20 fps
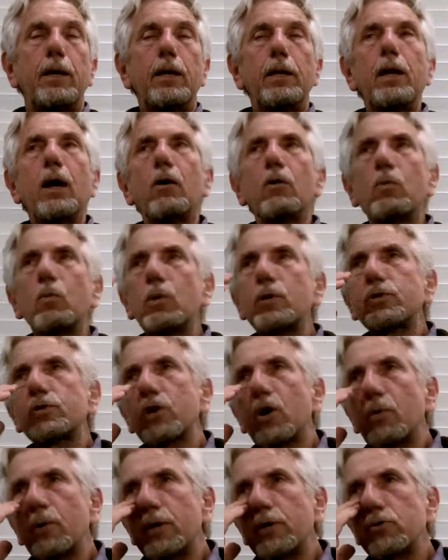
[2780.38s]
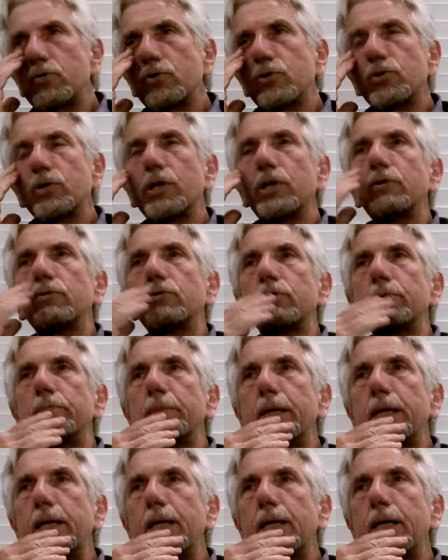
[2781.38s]
Now, what's so interesting to
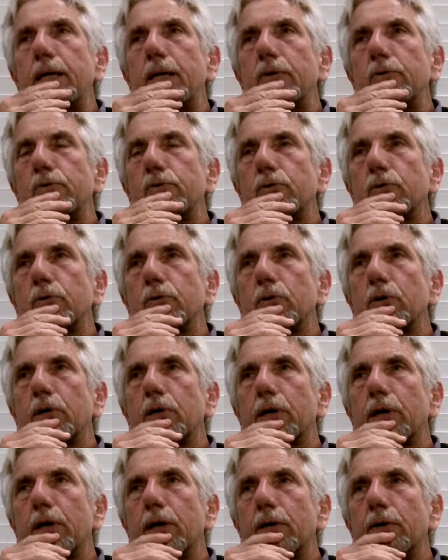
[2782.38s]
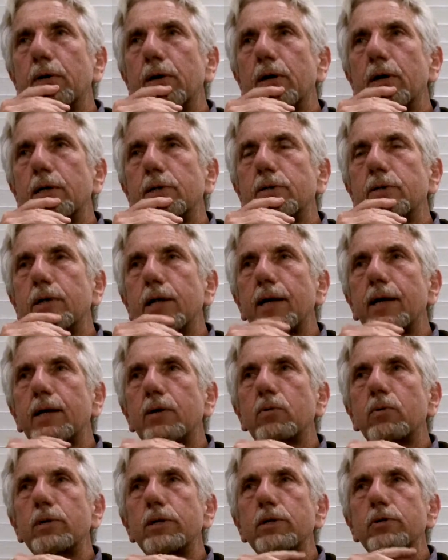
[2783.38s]
me is to look at God's
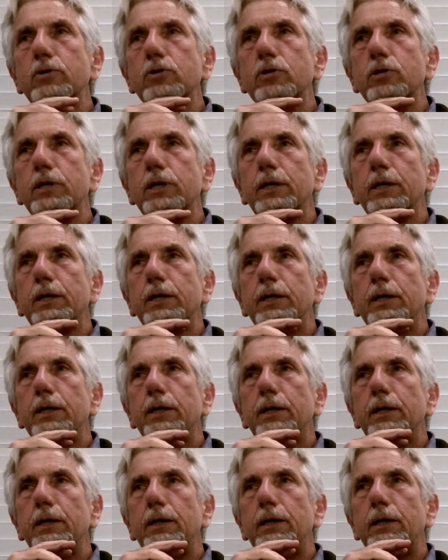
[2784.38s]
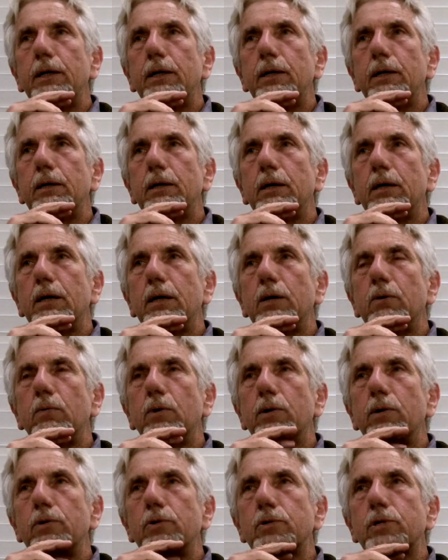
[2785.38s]
language in uh,
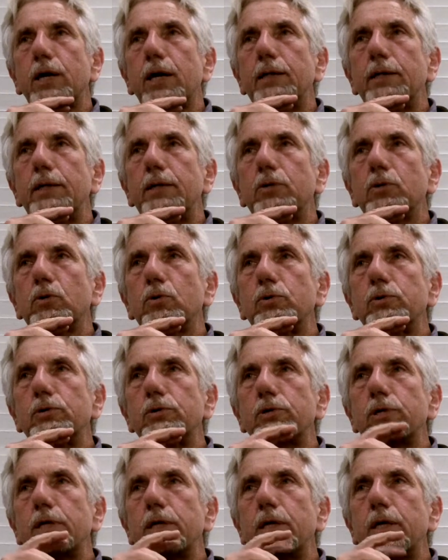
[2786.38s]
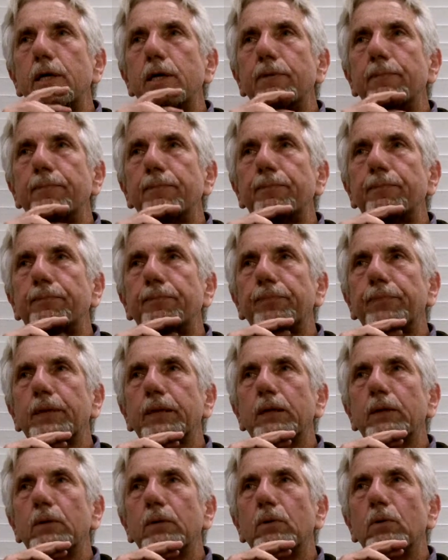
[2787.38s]
whether it's Hadith Qudsi
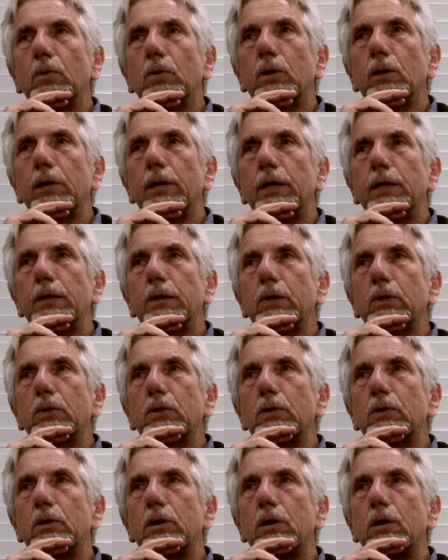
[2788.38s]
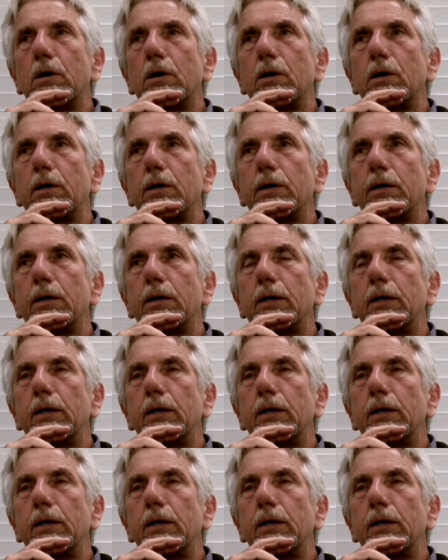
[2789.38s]
or in the Quran.